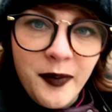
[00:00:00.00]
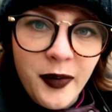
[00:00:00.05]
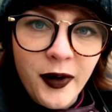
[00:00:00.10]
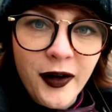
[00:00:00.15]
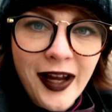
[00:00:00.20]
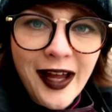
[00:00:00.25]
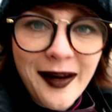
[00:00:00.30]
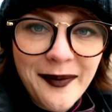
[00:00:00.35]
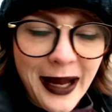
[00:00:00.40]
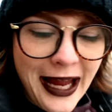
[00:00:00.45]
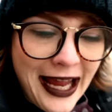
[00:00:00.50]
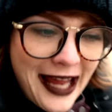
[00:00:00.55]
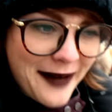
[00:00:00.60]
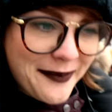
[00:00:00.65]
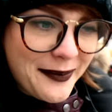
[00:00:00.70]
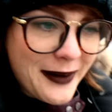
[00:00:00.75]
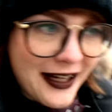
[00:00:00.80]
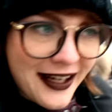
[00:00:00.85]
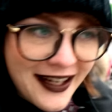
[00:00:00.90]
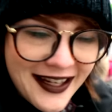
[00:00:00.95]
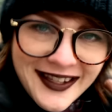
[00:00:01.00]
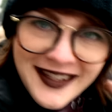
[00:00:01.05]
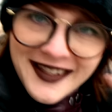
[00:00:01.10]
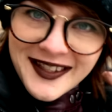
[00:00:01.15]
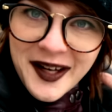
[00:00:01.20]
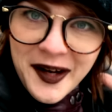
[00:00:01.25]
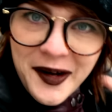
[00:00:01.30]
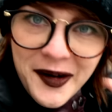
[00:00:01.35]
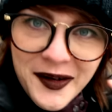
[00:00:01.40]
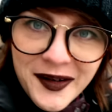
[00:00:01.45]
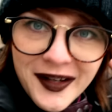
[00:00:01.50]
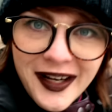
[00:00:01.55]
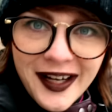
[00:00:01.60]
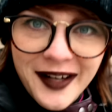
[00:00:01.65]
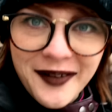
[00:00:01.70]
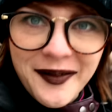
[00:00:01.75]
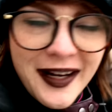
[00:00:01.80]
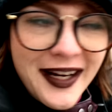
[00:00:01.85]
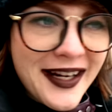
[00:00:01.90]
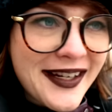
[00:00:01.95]
Put on my hat because it's cold.
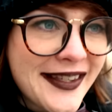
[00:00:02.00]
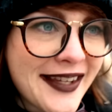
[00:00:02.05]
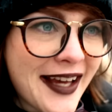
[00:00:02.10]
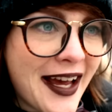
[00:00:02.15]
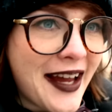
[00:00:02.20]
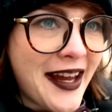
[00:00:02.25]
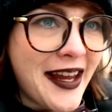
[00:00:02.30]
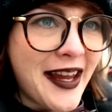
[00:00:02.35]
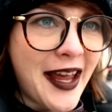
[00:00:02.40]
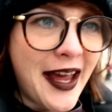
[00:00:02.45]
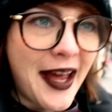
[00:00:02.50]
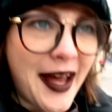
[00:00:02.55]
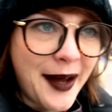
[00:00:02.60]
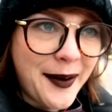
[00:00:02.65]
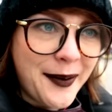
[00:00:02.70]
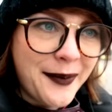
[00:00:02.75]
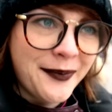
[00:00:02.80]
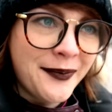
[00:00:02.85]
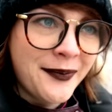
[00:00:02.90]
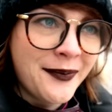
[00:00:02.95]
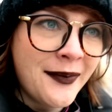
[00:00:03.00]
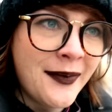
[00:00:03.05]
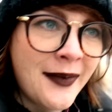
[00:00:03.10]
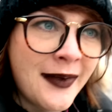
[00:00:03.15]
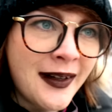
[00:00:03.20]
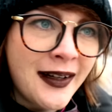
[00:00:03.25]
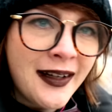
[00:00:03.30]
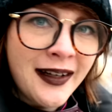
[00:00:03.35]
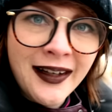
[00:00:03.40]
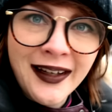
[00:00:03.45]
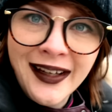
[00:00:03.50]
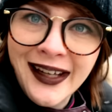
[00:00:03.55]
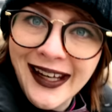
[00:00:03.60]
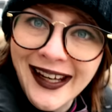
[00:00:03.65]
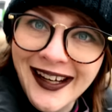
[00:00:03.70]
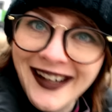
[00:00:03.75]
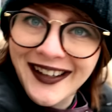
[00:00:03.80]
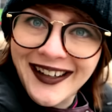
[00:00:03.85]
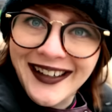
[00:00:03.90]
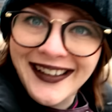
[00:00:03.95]
Anyways, I am
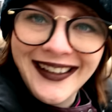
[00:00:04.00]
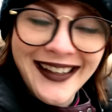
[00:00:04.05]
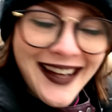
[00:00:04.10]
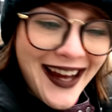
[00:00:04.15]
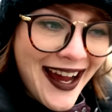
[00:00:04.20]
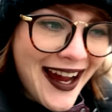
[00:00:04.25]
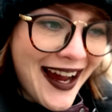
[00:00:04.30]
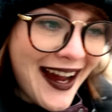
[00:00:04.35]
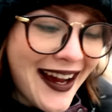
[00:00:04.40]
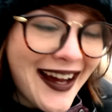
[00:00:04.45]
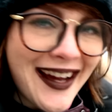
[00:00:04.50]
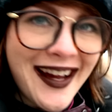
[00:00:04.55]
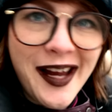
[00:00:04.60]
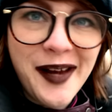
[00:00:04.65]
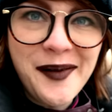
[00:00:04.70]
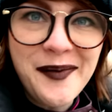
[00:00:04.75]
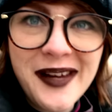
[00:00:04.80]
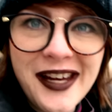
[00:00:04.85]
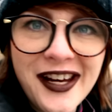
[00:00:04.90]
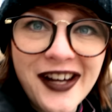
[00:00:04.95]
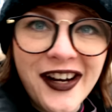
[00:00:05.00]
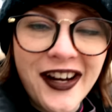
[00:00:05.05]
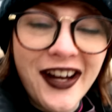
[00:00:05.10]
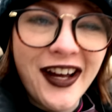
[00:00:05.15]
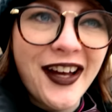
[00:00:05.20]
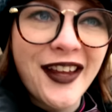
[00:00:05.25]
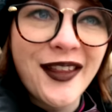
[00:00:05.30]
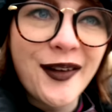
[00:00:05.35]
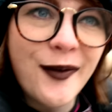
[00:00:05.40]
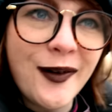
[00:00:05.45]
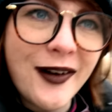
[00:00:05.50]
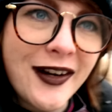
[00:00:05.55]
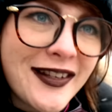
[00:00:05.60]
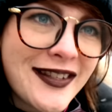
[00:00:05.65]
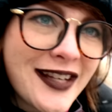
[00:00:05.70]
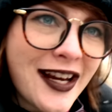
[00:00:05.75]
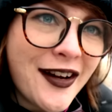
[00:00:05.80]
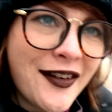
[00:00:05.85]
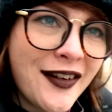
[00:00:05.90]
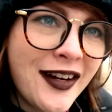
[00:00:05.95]
here, yeah, I'm here. Uh, the water
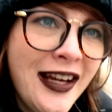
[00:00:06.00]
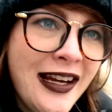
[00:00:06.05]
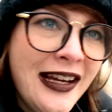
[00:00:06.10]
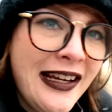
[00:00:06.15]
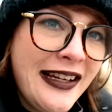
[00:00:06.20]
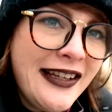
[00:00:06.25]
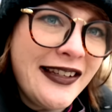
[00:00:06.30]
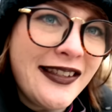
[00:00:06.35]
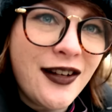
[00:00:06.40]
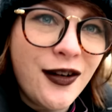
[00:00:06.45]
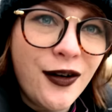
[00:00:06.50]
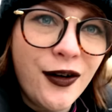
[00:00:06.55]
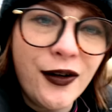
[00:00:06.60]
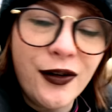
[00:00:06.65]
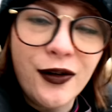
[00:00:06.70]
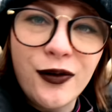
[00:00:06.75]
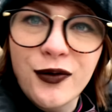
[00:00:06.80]
town is called